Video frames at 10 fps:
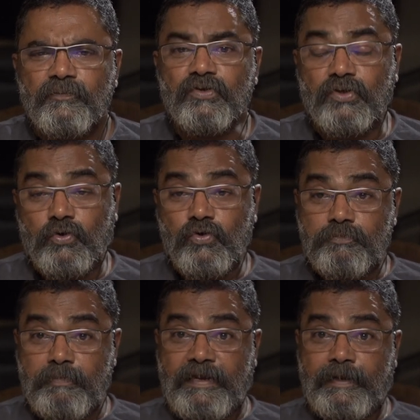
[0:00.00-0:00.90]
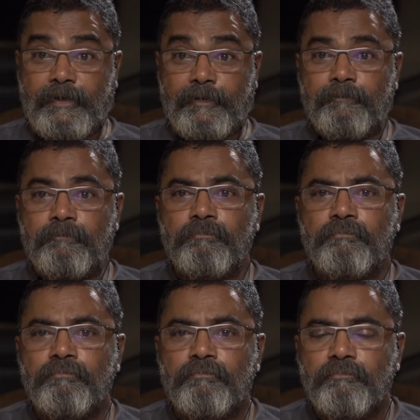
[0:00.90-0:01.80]
So the good man
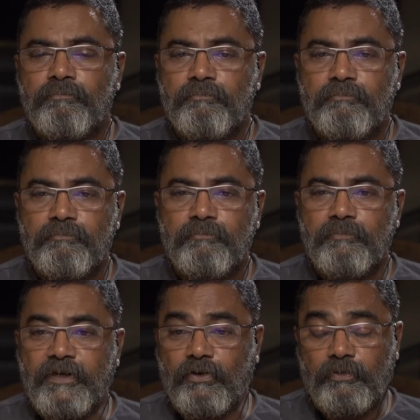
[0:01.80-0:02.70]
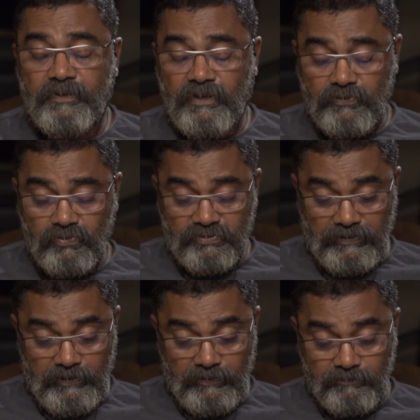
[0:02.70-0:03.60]
might not be that good,
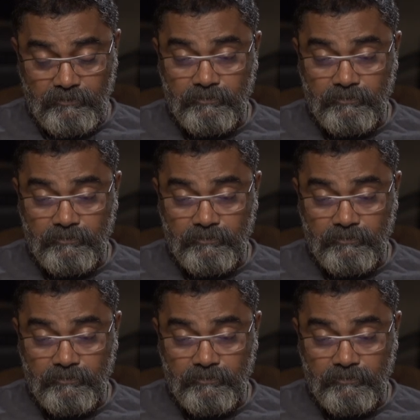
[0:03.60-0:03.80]
sir.